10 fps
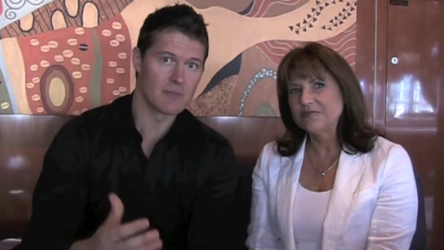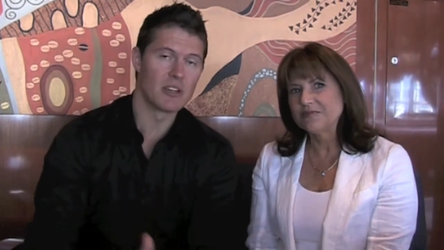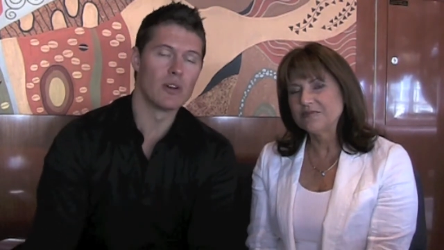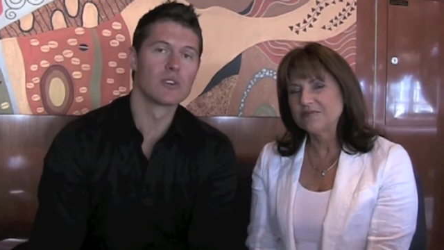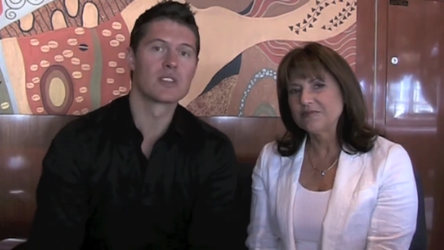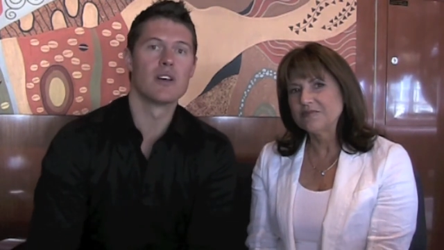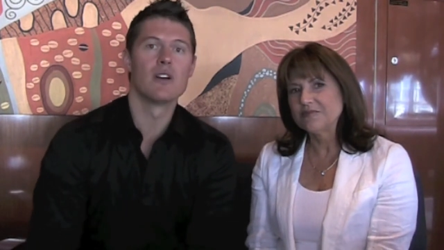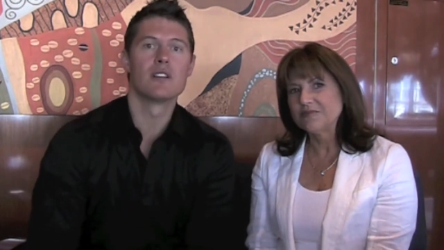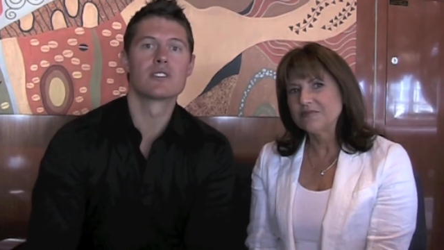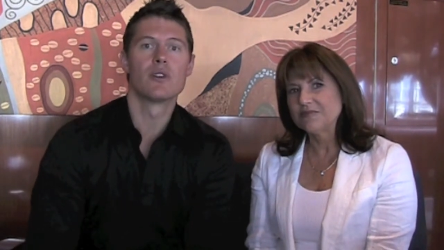Speaker 1: But also
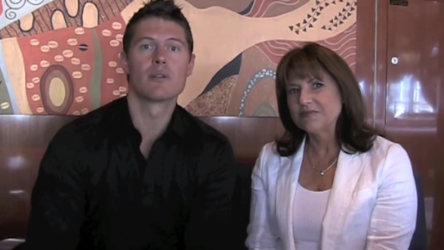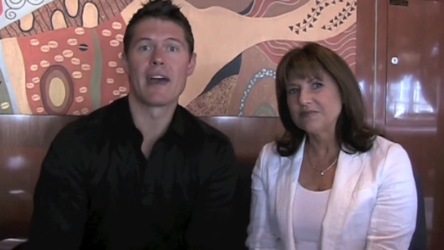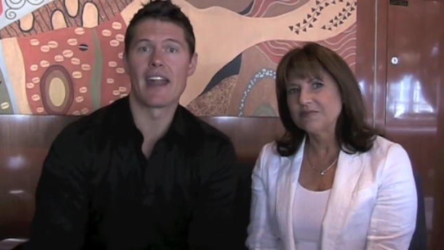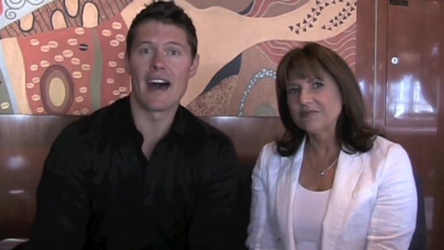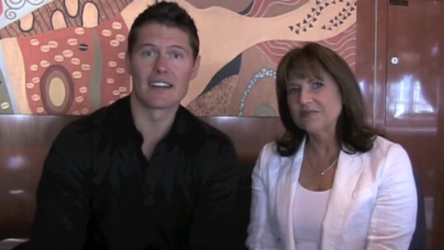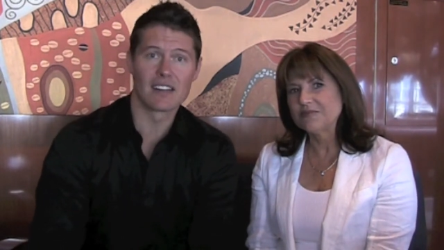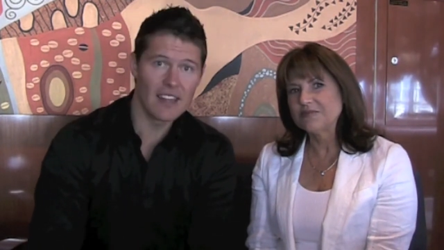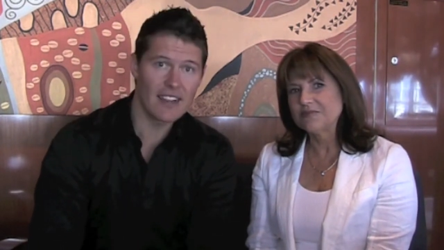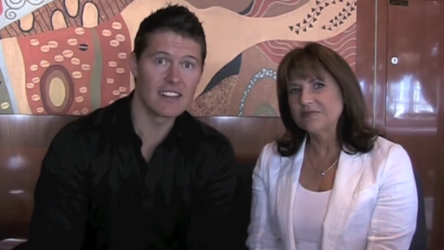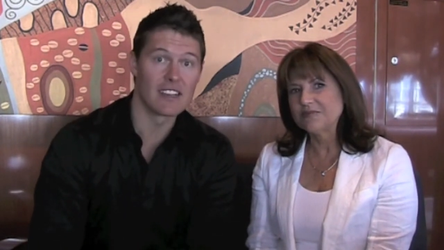uh, talk about art
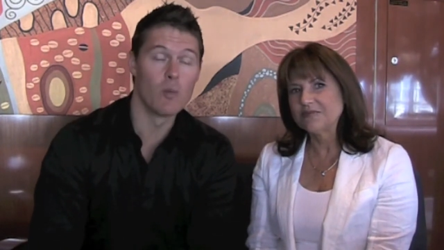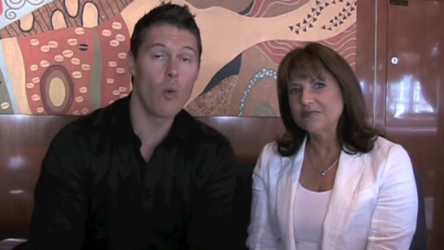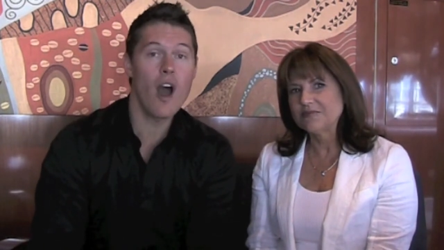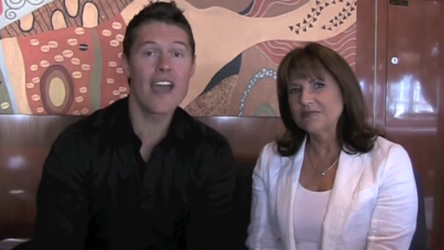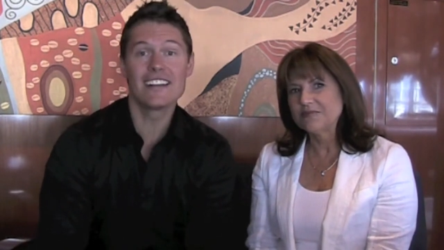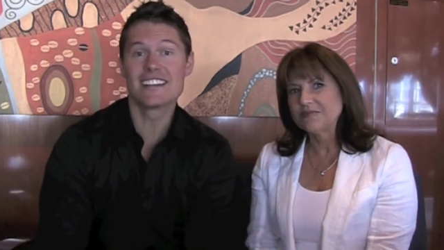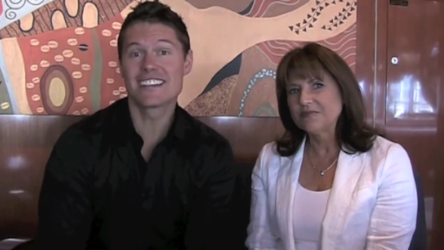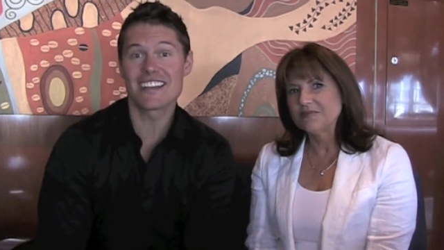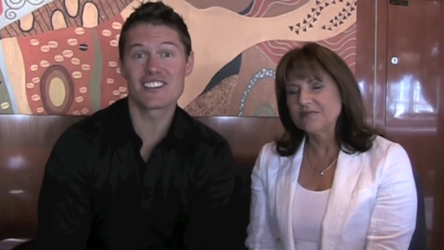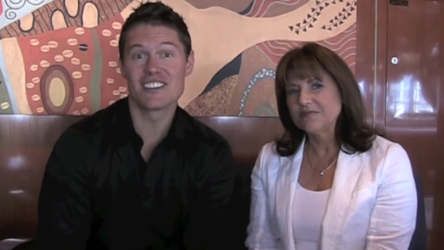collecting and why it is
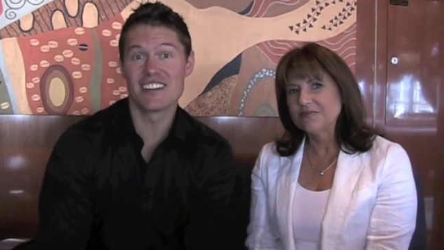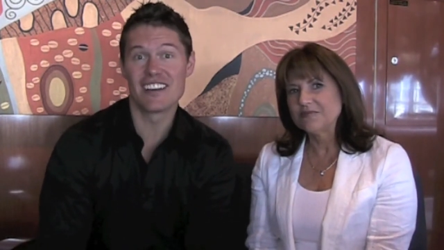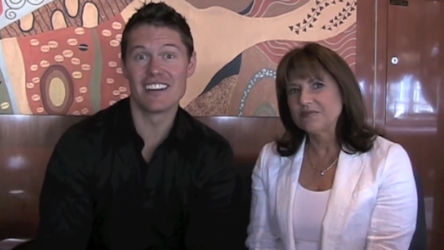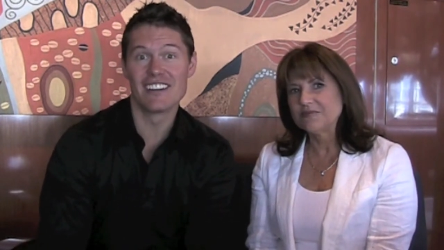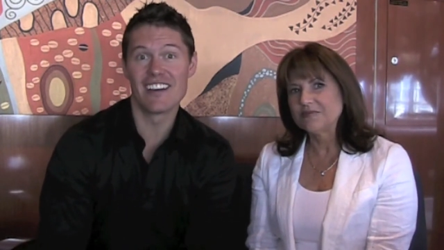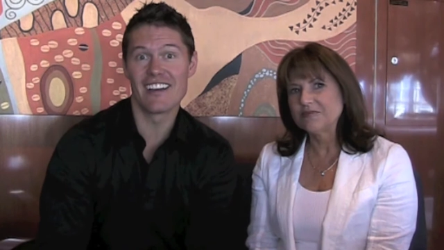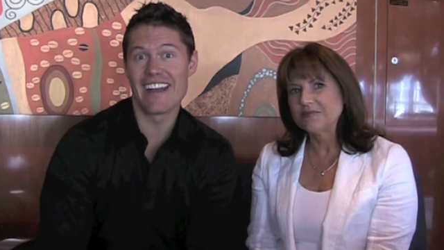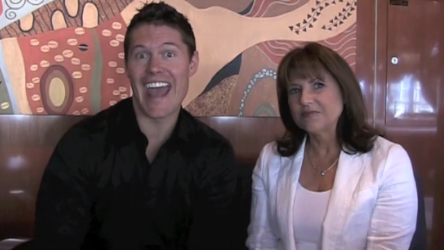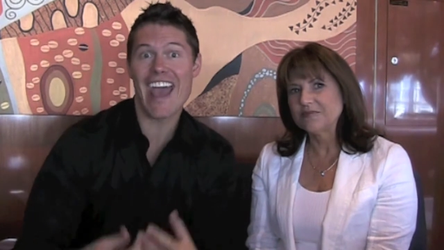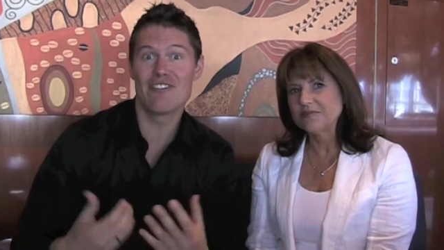such a an, an,
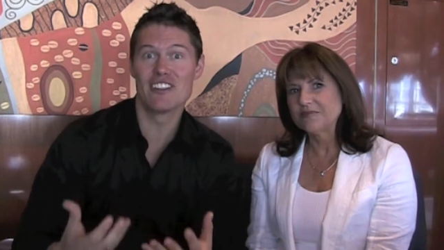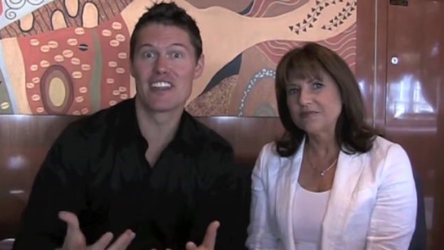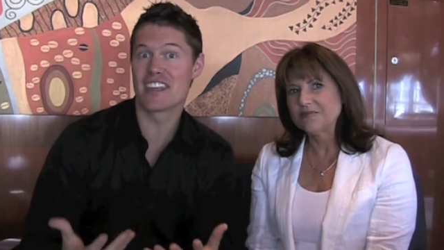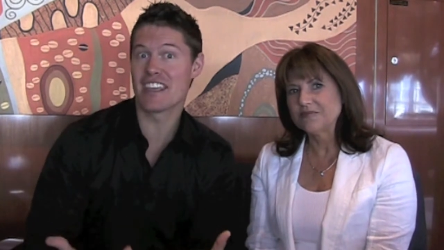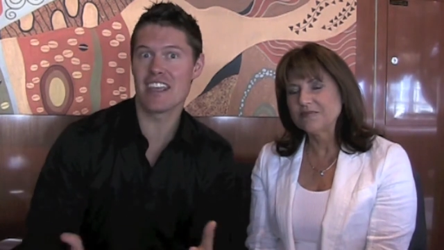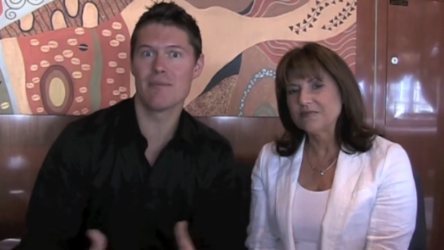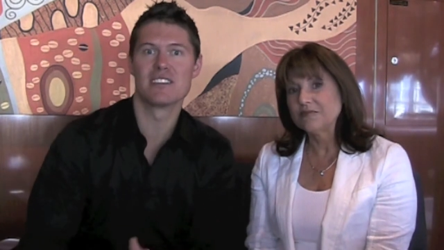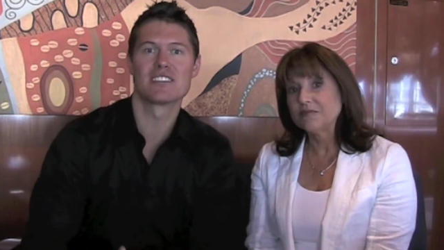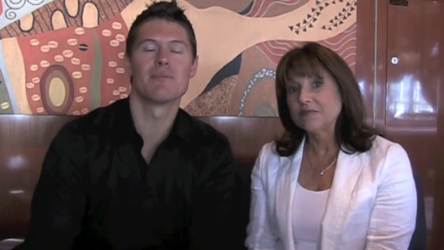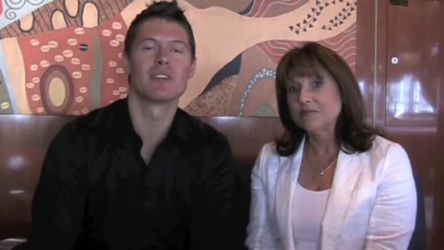avid theme and
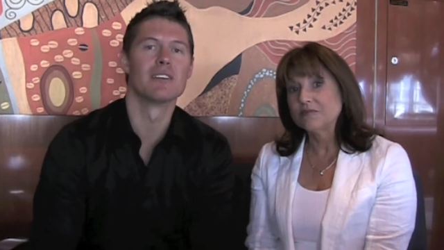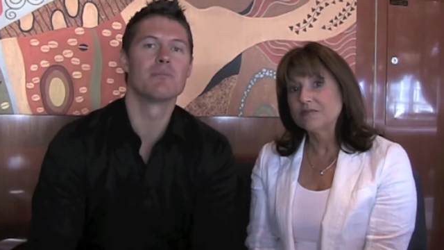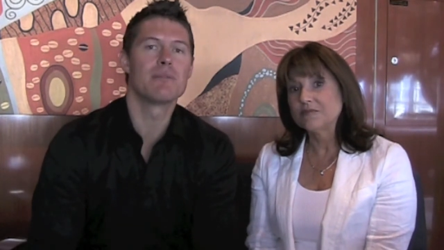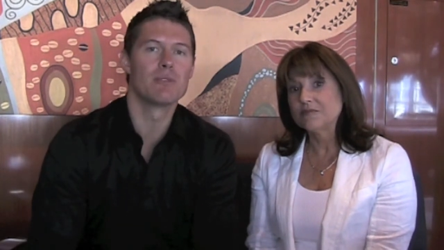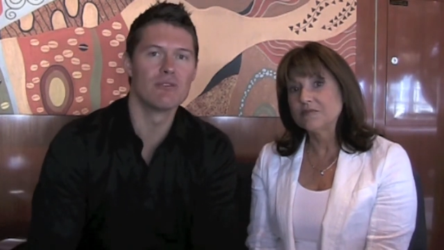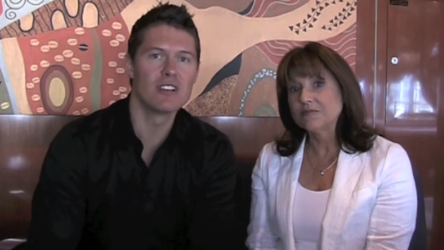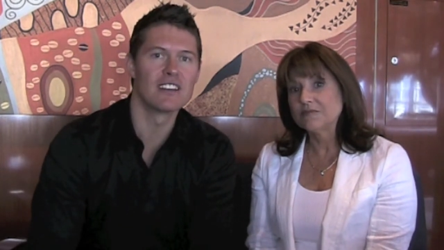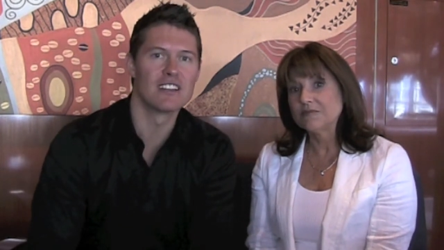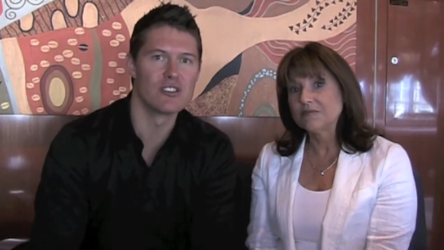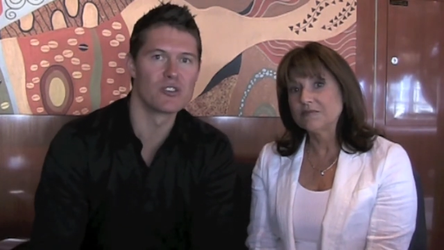something that people really
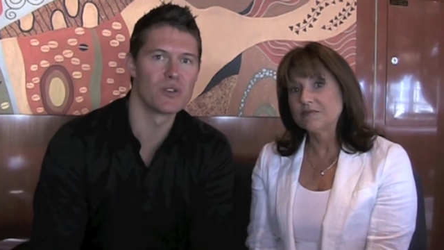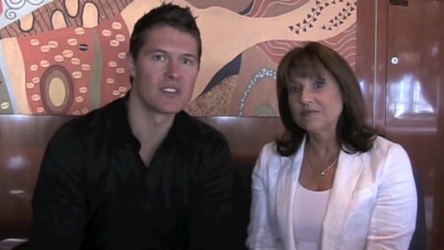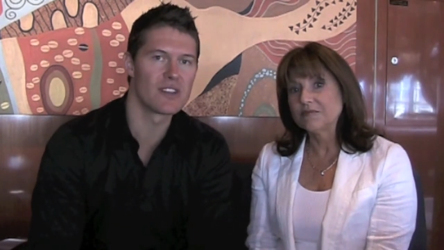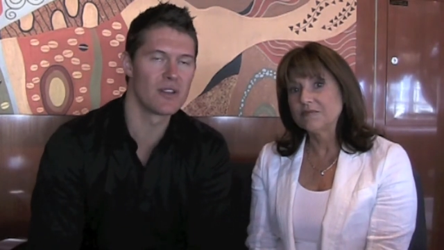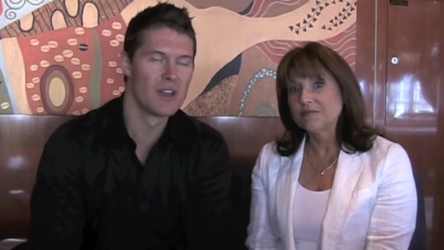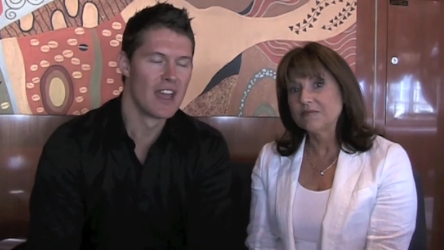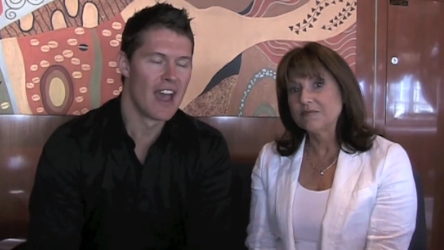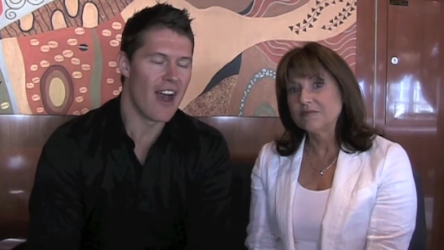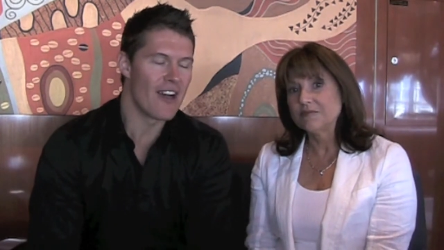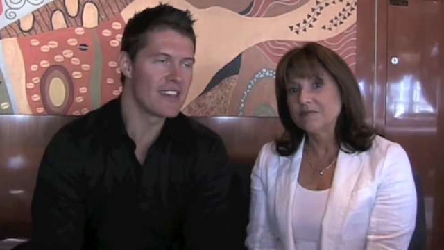enjoy. So
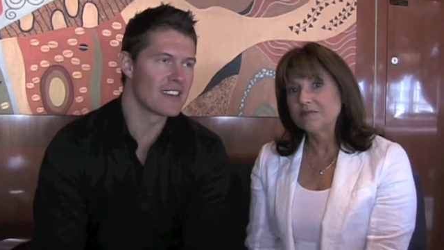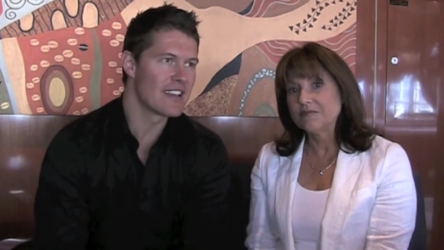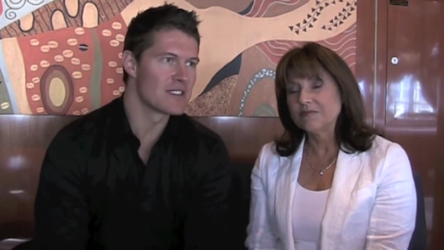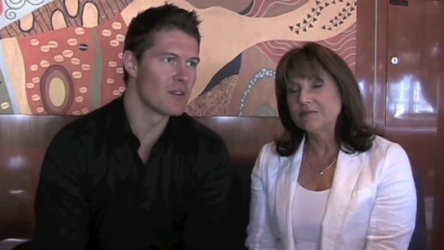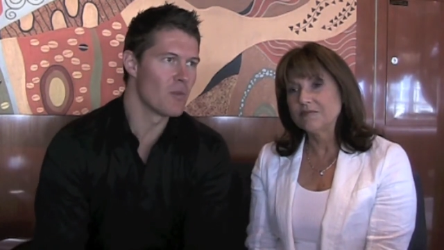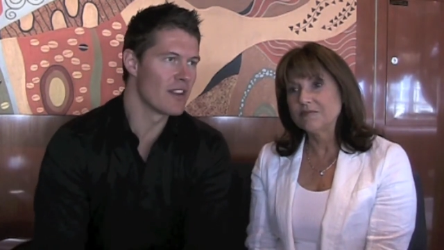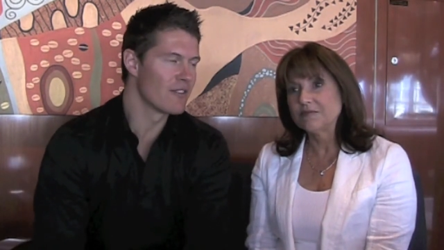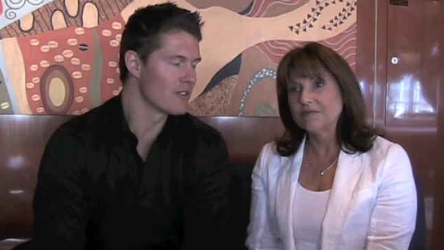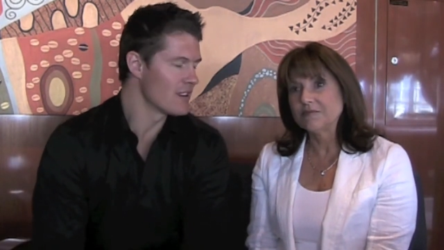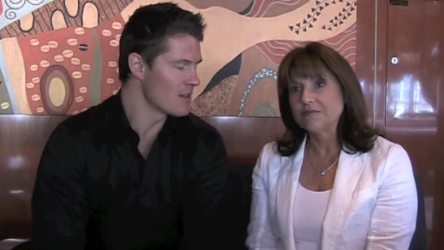I think that's a
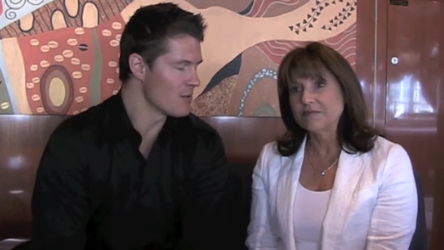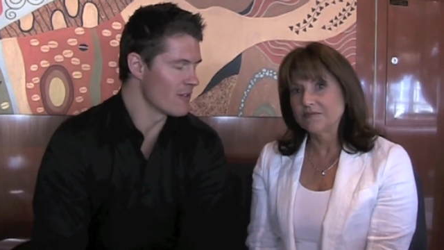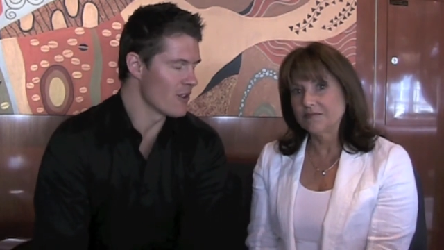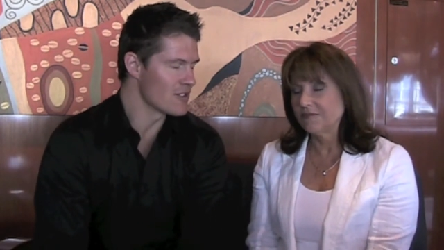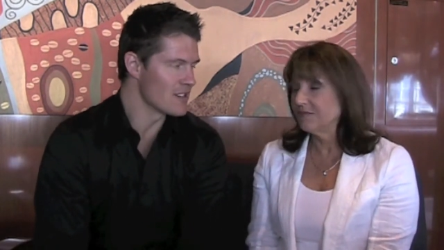wonderful thing that we've got you